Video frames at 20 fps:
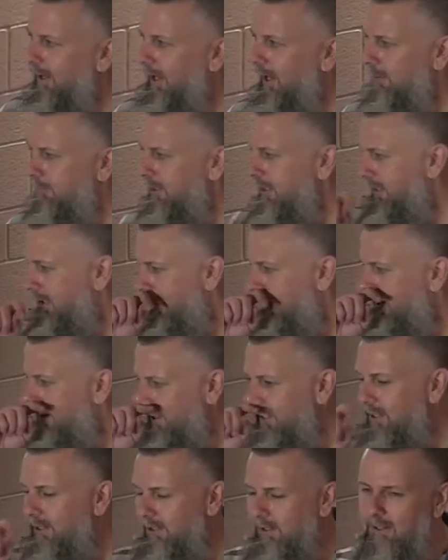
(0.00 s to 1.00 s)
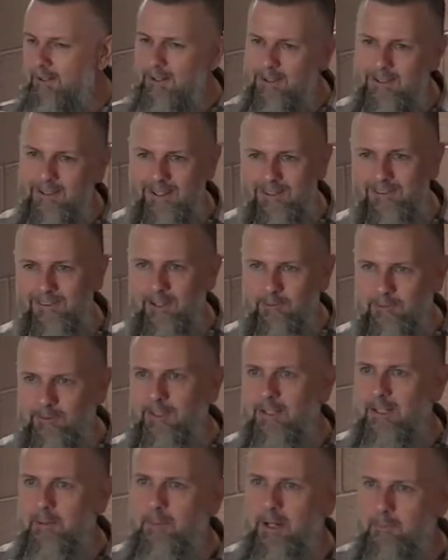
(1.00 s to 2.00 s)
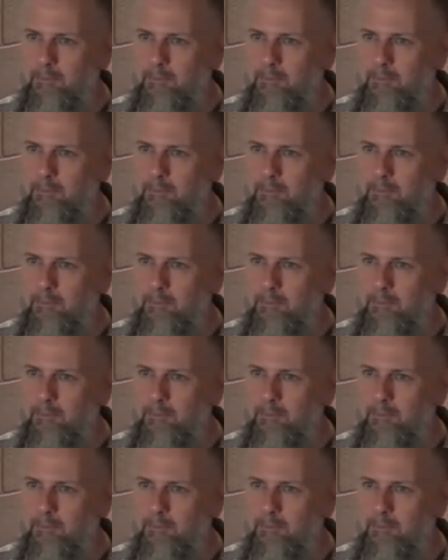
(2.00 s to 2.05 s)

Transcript: mean, it sounds silly, but I